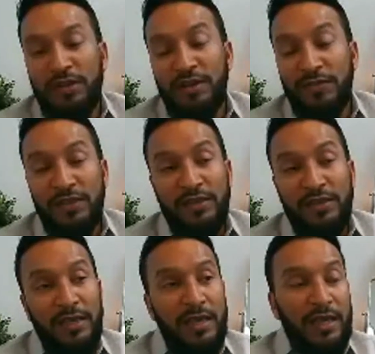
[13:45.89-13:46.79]
And I
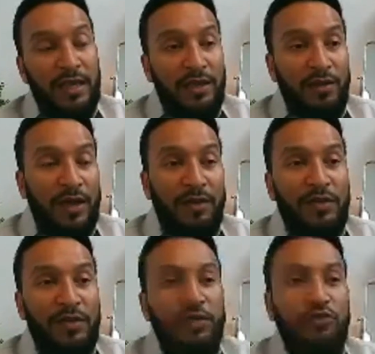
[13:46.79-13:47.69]
think
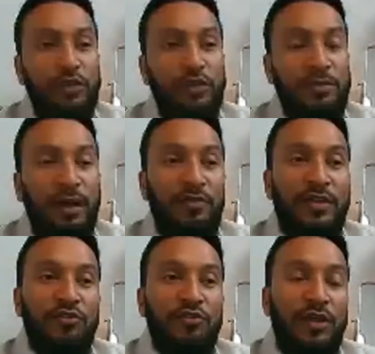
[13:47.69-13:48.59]
having a dream,
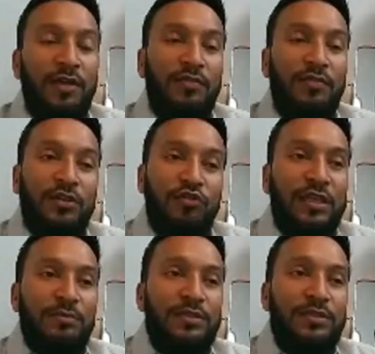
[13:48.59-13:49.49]
having
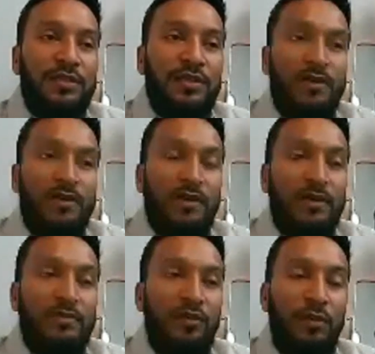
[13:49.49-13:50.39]
dreams
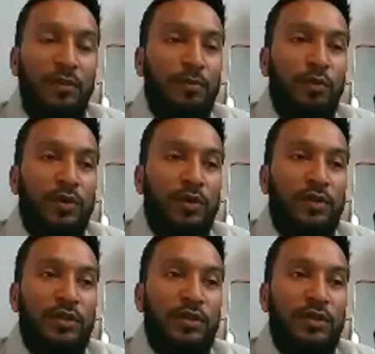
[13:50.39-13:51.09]
is very important.